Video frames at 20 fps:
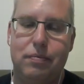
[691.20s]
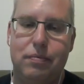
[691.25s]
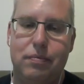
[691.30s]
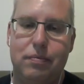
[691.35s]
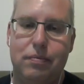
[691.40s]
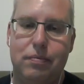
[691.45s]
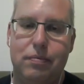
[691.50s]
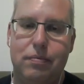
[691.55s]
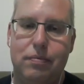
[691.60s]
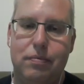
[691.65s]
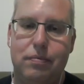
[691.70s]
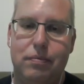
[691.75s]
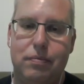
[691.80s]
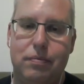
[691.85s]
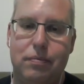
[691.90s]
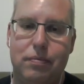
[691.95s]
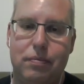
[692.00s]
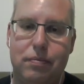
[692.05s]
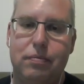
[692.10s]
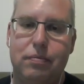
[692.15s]

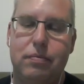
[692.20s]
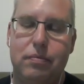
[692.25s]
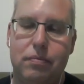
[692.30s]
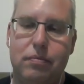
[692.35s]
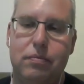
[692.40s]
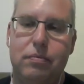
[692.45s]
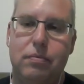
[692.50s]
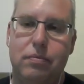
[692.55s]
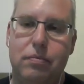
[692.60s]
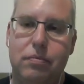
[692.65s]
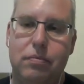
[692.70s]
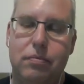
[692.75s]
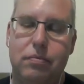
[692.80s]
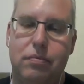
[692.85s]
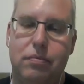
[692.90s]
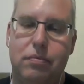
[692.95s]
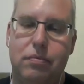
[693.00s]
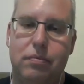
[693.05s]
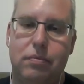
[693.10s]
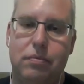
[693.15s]

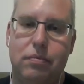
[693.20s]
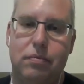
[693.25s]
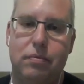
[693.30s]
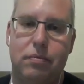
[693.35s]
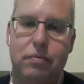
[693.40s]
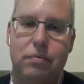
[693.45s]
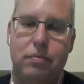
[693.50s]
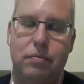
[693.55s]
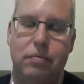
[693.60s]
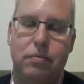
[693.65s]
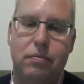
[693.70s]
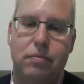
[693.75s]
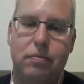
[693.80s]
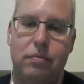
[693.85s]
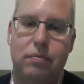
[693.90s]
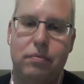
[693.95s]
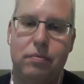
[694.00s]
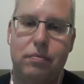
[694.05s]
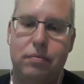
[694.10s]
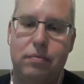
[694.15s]

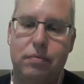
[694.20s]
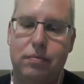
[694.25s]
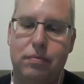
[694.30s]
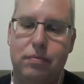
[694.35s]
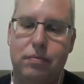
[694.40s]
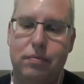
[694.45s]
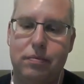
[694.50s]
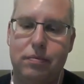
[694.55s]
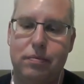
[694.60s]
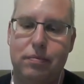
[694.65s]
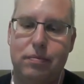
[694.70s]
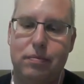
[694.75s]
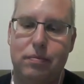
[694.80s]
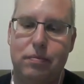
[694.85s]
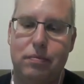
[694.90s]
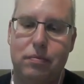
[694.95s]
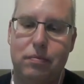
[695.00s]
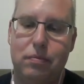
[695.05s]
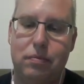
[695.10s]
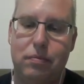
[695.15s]

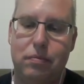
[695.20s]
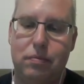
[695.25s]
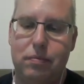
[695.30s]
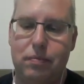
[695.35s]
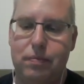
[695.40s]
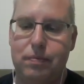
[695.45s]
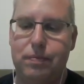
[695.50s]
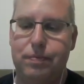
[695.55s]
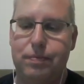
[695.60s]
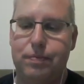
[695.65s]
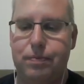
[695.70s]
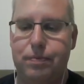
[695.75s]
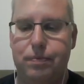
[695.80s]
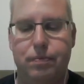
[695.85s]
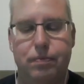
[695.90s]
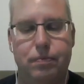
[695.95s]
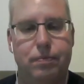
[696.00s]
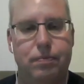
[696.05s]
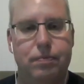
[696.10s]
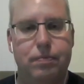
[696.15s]

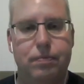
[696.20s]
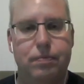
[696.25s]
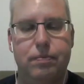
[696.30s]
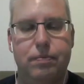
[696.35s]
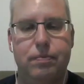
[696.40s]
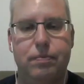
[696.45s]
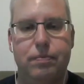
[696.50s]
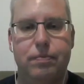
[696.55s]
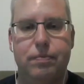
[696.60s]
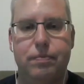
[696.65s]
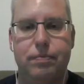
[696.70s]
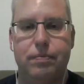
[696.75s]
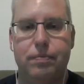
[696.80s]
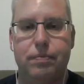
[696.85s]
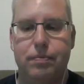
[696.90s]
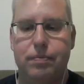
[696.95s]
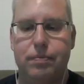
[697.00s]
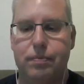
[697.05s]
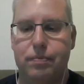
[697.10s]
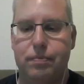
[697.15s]

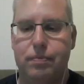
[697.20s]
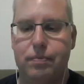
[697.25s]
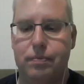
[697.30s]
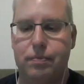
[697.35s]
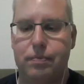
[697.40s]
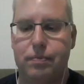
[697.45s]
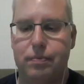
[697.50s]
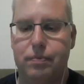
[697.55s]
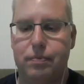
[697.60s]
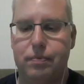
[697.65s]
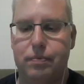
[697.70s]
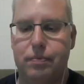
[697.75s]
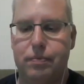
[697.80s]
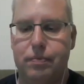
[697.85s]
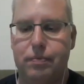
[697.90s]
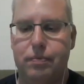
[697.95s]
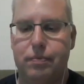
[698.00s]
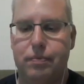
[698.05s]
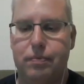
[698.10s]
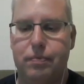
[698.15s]

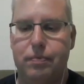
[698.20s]
The person shown says nothing.